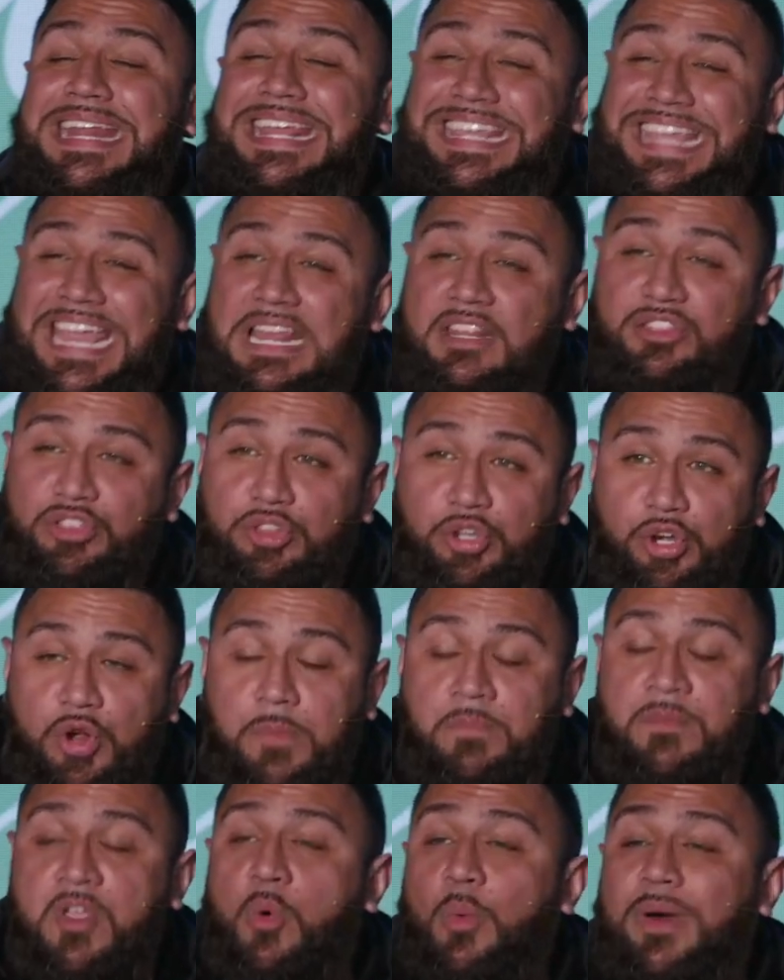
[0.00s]
get through
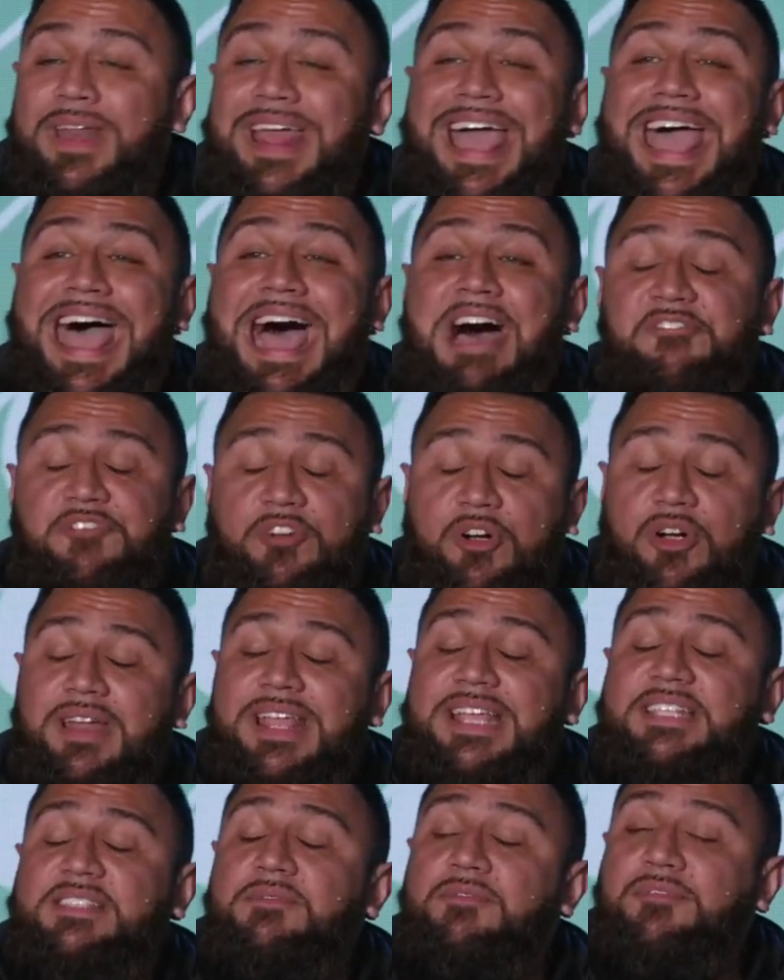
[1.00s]
whatever
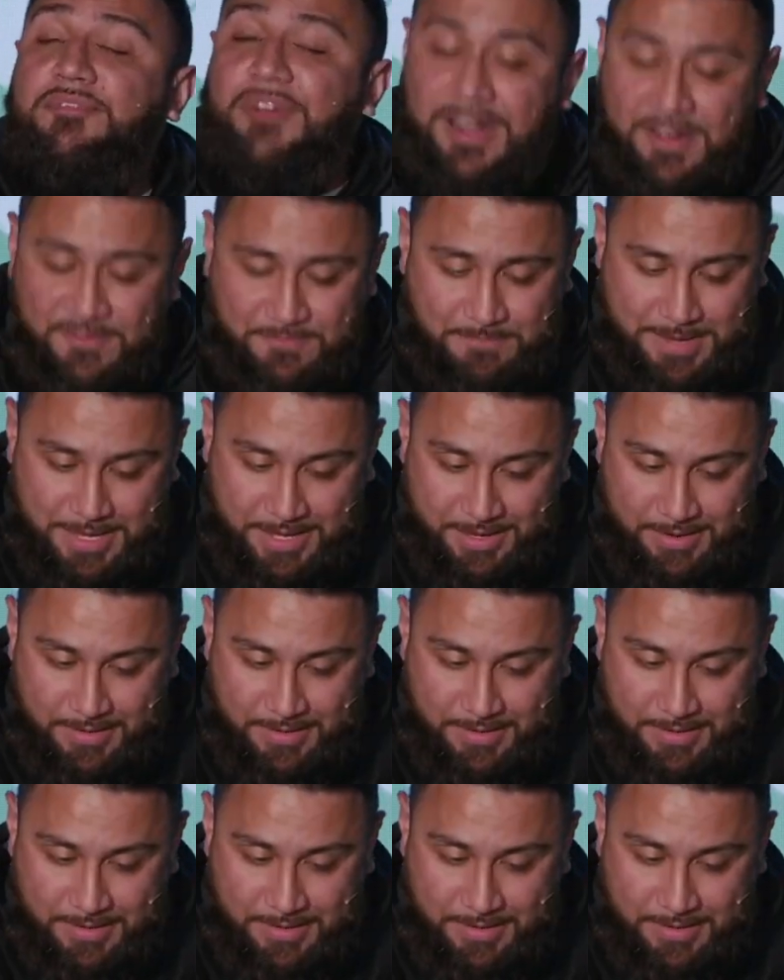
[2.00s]
is in front of me.